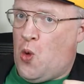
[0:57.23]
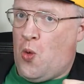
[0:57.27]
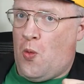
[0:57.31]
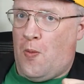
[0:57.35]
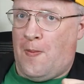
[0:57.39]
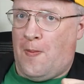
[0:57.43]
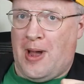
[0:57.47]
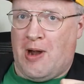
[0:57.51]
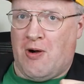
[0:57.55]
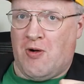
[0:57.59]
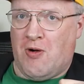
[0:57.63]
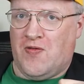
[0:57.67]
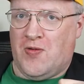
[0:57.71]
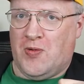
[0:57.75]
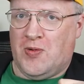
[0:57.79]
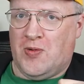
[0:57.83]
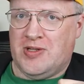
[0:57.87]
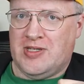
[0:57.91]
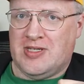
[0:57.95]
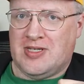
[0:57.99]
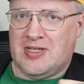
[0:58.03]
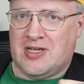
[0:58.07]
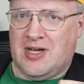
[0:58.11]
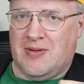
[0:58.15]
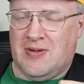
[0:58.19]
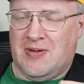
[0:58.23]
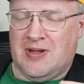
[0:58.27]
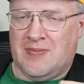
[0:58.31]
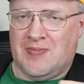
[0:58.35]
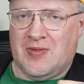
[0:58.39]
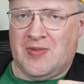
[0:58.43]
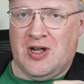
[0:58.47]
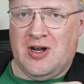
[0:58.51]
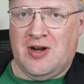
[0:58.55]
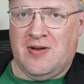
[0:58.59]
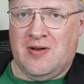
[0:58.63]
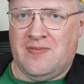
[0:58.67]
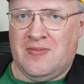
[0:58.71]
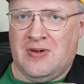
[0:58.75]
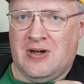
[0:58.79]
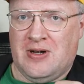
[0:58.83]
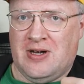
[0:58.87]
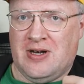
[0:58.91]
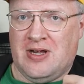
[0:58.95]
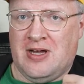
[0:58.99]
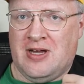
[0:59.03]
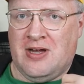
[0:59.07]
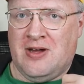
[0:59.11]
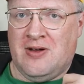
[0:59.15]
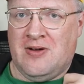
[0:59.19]
powerful ones coming up there.
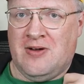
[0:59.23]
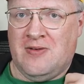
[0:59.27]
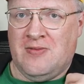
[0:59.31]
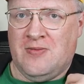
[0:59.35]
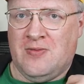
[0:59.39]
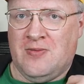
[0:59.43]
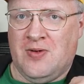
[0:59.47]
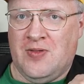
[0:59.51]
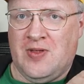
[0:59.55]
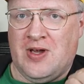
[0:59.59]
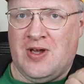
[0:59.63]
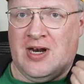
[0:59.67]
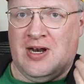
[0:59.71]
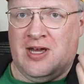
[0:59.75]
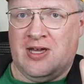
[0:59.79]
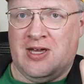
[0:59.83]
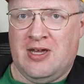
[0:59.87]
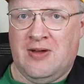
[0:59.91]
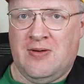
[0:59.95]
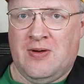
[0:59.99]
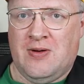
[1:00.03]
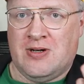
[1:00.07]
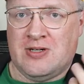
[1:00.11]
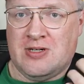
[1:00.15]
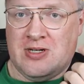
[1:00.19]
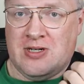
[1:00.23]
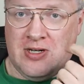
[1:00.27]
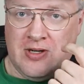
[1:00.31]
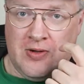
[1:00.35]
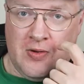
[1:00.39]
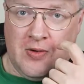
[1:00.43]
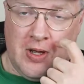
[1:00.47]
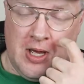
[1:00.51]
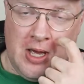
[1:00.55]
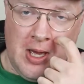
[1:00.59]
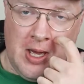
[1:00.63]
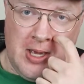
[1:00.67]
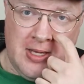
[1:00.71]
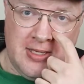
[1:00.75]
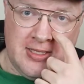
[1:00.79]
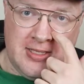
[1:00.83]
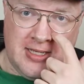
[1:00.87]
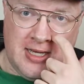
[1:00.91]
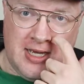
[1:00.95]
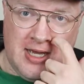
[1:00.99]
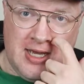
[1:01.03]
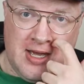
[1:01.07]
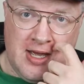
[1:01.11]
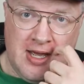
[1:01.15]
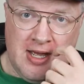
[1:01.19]
But one thing I'd like you all to do is
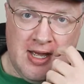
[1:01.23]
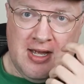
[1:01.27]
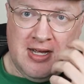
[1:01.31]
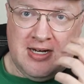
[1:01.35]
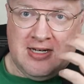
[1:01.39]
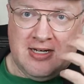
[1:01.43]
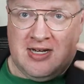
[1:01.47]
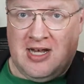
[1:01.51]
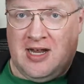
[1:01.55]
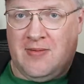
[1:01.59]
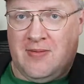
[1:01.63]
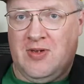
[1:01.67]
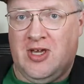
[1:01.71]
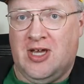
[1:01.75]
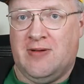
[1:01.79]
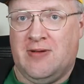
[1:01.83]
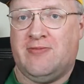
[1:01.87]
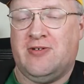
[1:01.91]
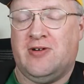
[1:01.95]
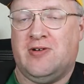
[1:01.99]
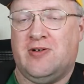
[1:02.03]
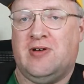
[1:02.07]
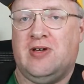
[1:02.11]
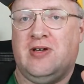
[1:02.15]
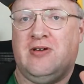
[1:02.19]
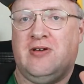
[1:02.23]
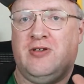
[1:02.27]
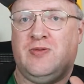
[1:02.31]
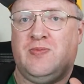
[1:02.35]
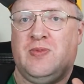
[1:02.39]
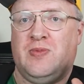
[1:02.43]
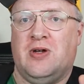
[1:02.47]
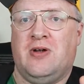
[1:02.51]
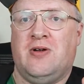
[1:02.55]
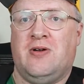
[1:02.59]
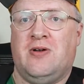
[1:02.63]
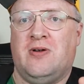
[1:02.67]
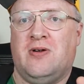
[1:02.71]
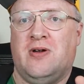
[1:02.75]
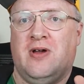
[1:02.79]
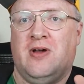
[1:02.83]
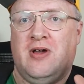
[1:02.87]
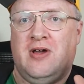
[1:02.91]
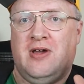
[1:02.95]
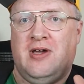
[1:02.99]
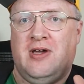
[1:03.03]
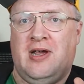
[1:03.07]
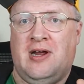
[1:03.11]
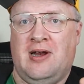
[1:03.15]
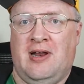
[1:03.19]
tell me a brewery whose beer
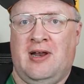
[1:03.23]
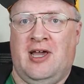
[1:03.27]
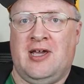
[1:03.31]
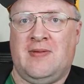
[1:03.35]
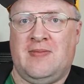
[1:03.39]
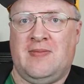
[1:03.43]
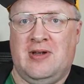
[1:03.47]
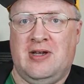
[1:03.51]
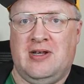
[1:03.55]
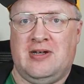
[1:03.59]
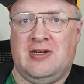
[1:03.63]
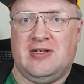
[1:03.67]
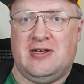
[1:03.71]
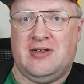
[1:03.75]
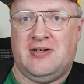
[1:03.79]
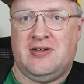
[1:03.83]
you'd like me to